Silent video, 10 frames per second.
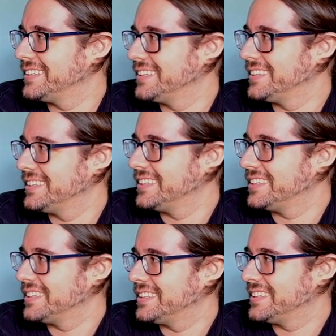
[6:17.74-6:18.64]

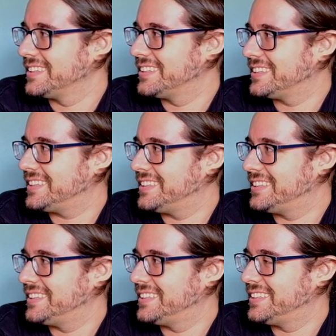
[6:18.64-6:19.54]

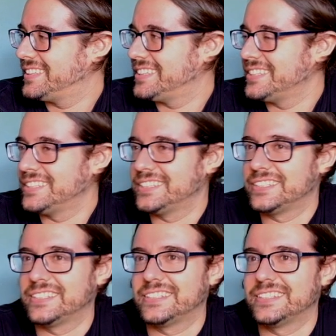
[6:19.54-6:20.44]

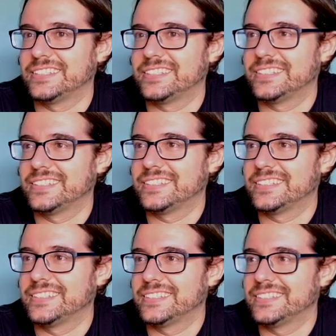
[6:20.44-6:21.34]

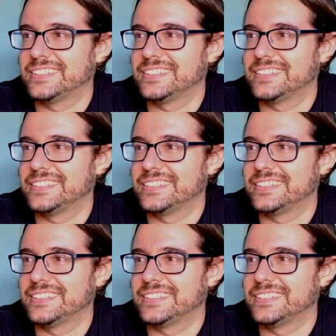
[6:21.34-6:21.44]
(silent)